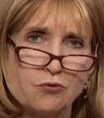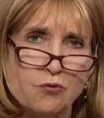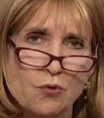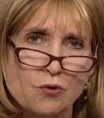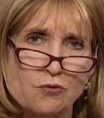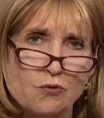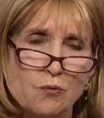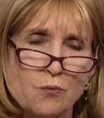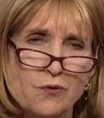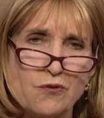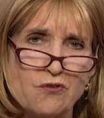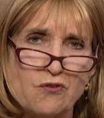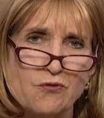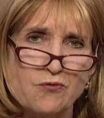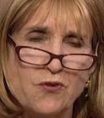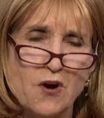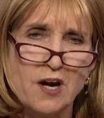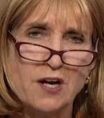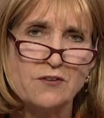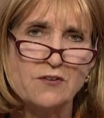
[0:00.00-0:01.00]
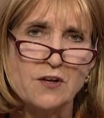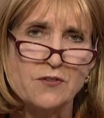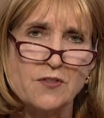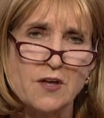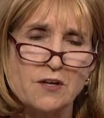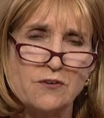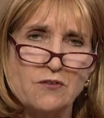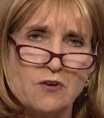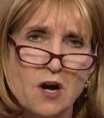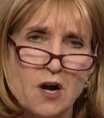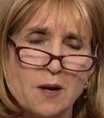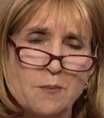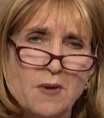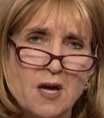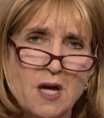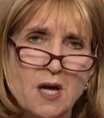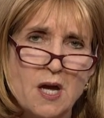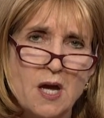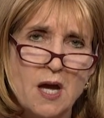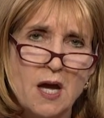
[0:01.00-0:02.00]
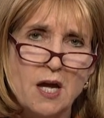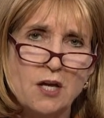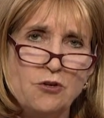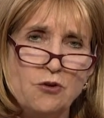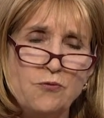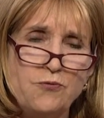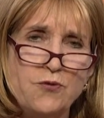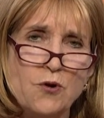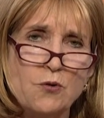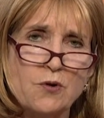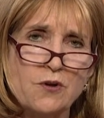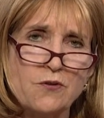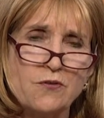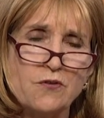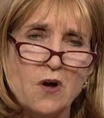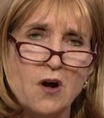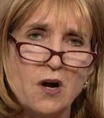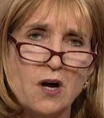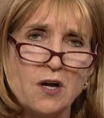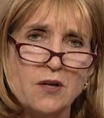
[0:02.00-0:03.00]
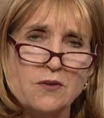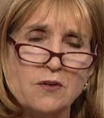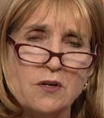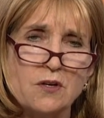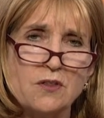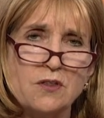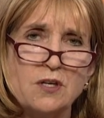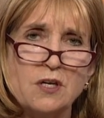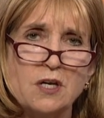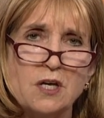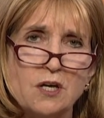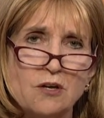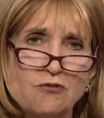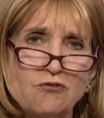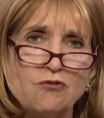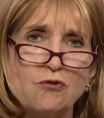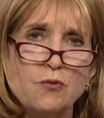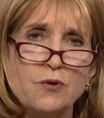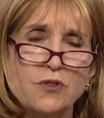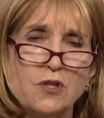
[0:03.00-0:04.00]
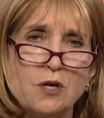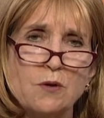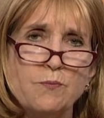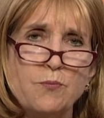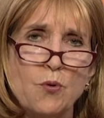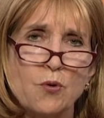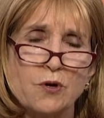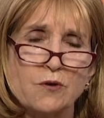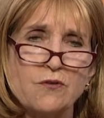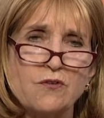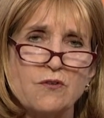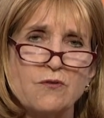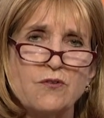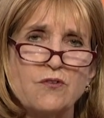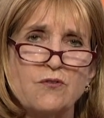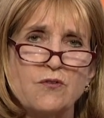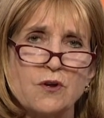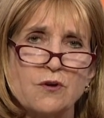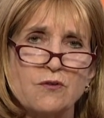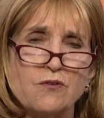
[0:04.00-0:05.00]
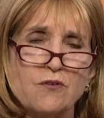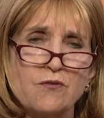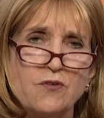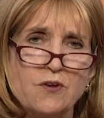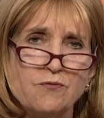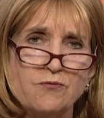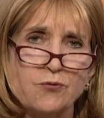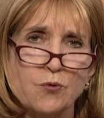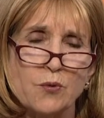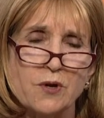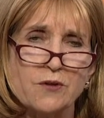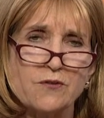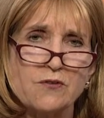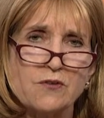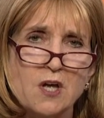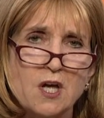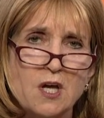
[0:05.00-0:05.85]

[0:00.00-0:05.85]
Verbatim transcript: order was defined at that time, and you focus on the issue and the importance of spheres of influence.